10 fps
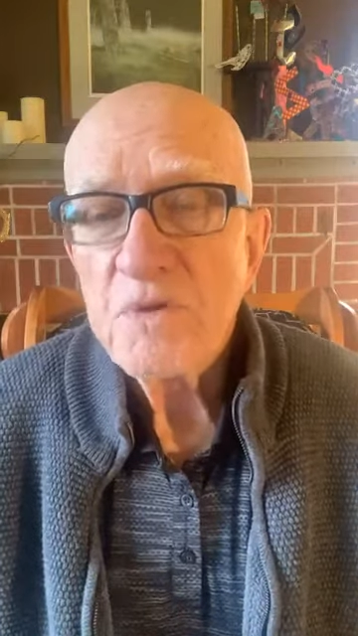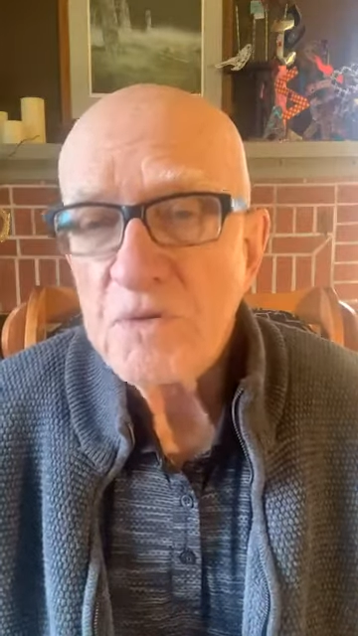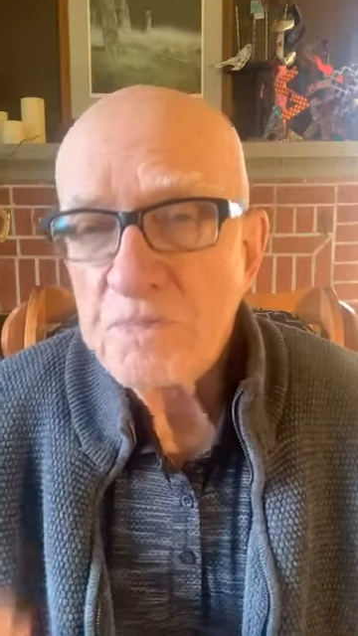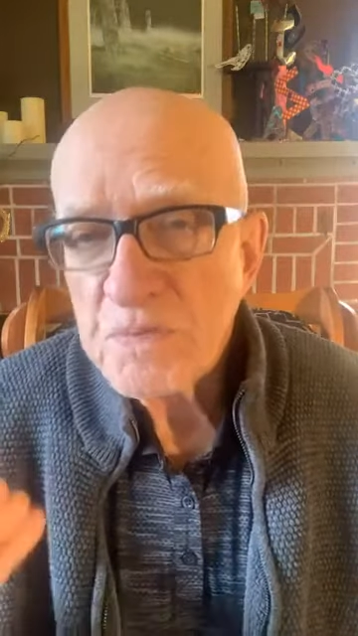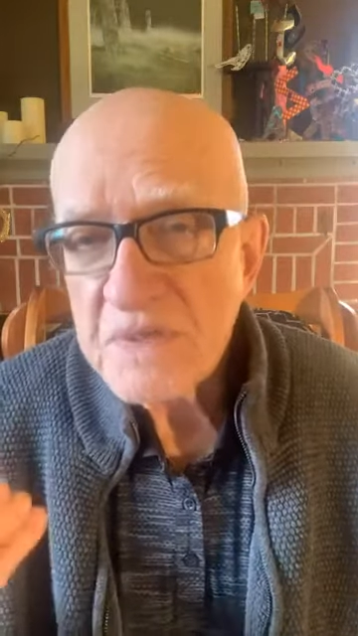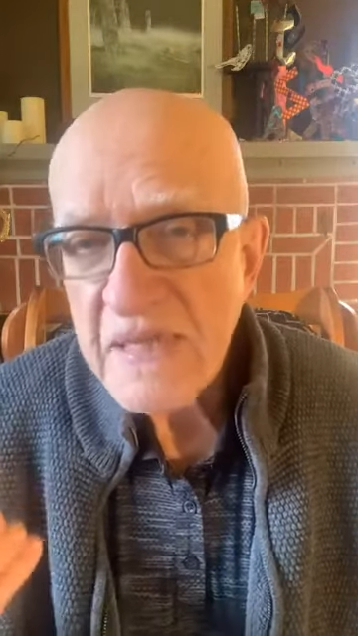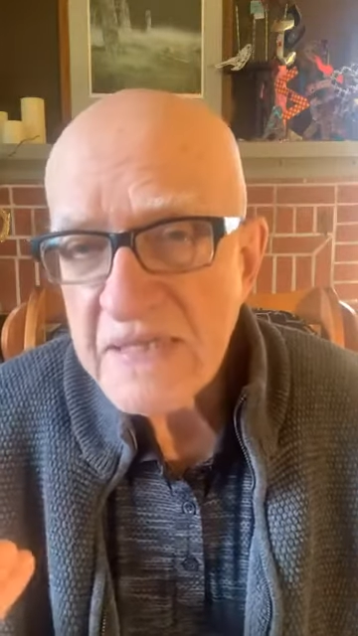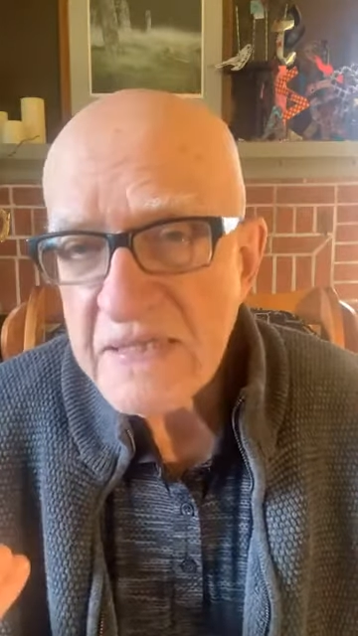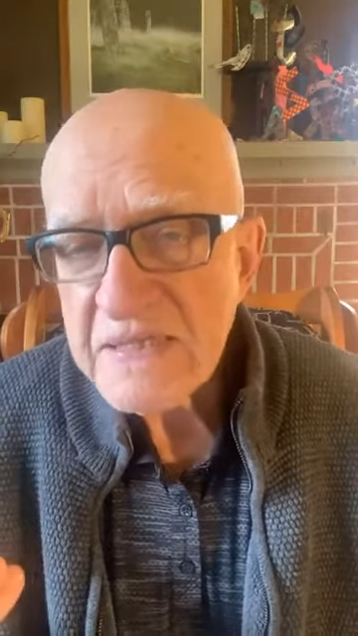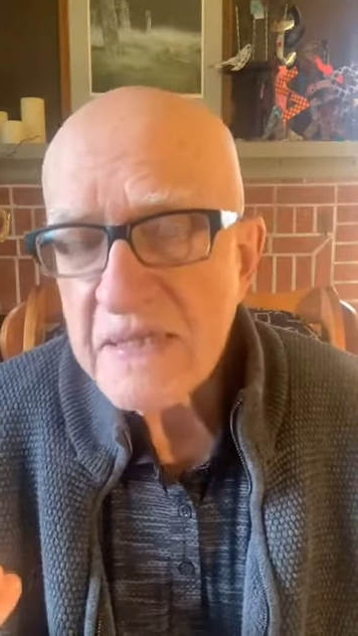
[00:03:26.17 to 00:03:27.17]
They both
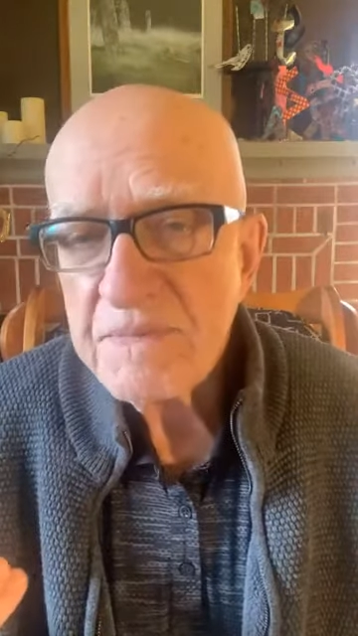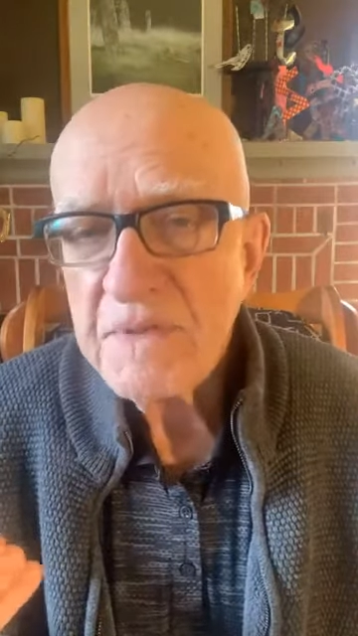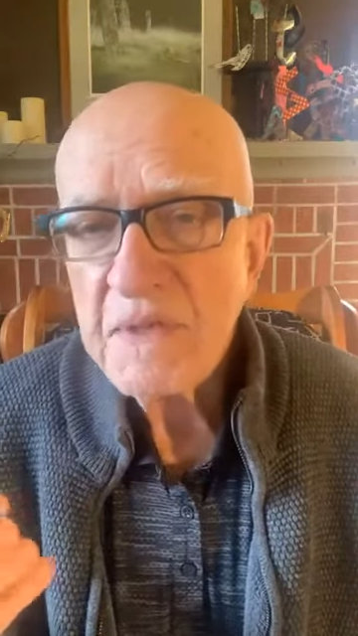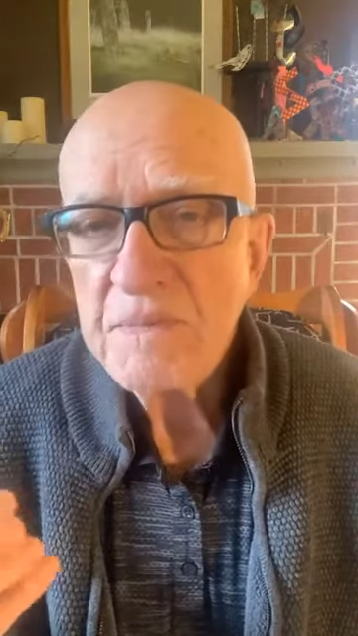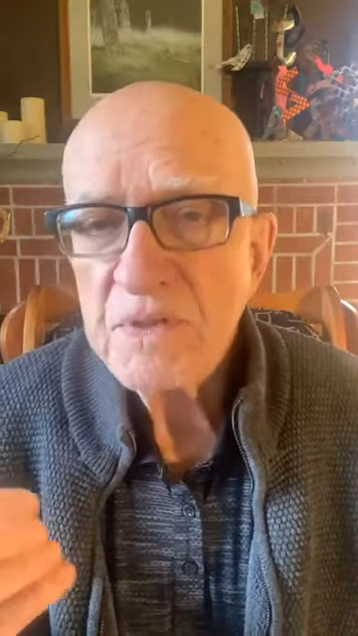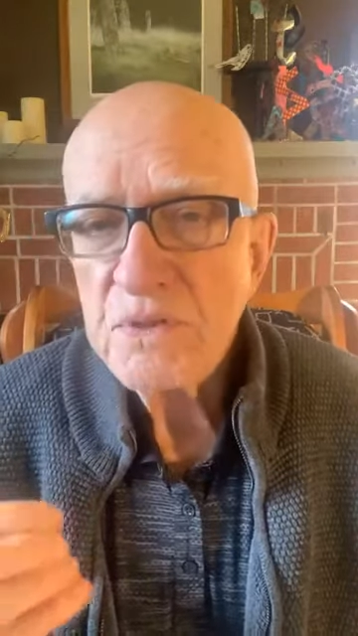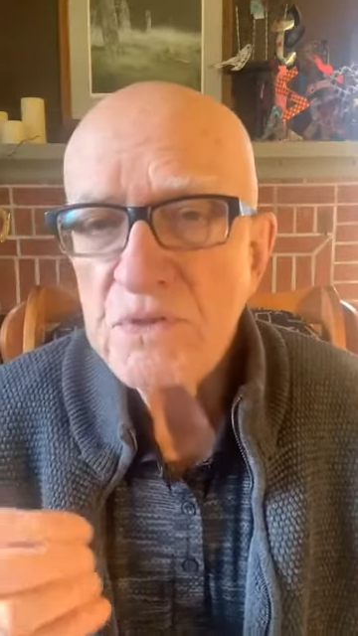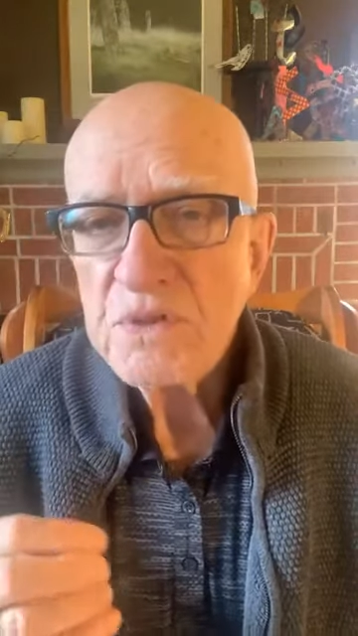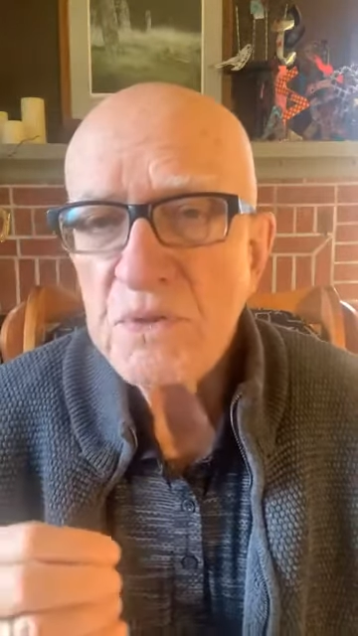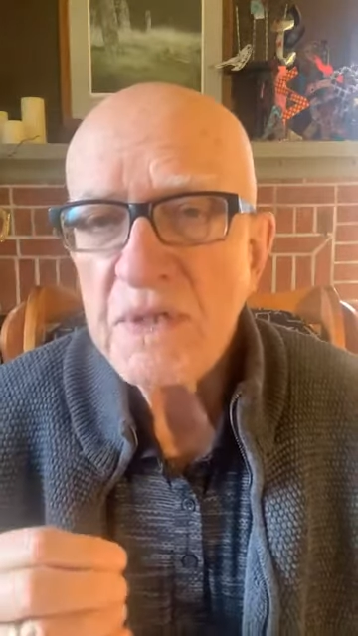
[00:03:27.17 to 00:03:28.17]
possess the same thing, but
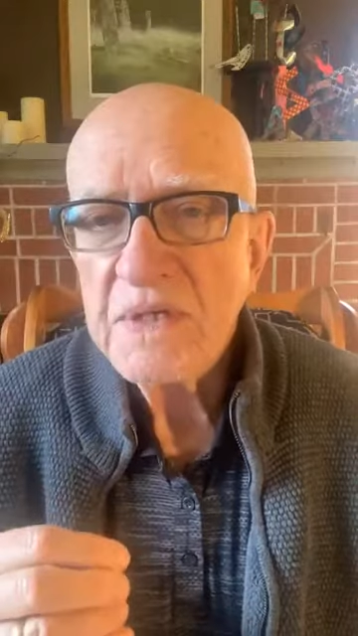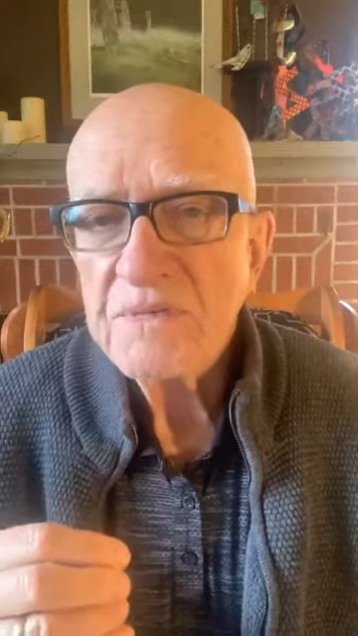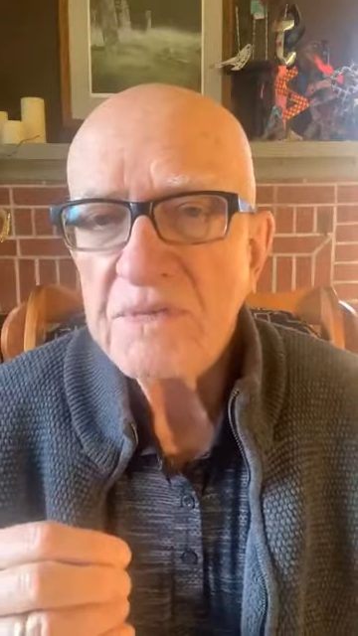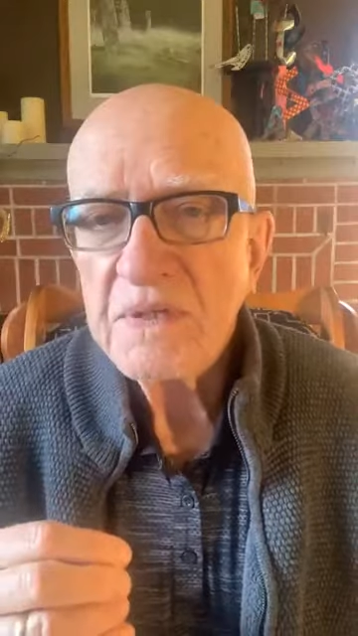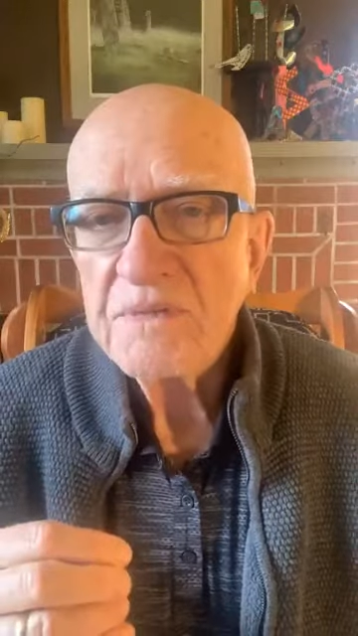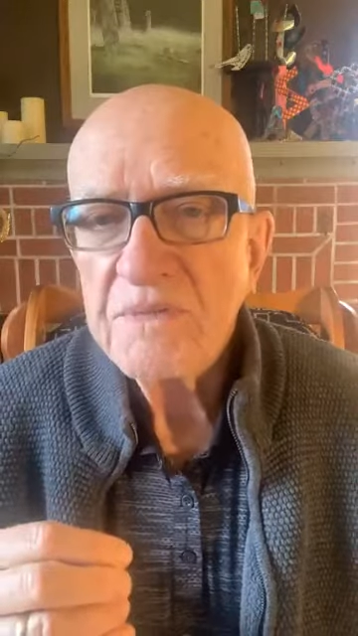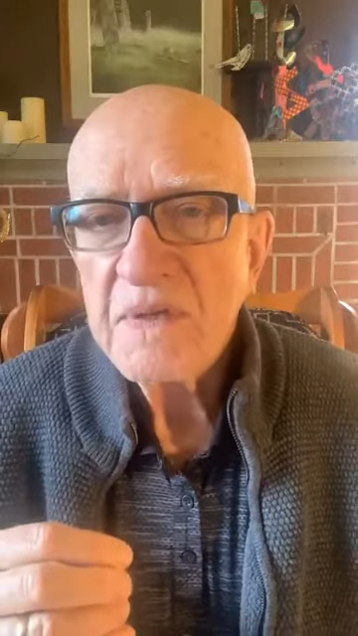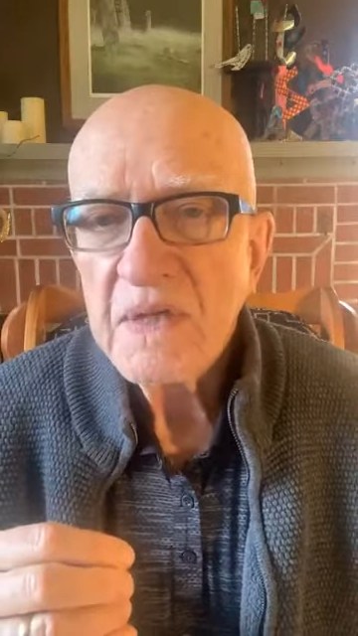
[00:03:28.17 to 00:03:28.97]
use it quite differently.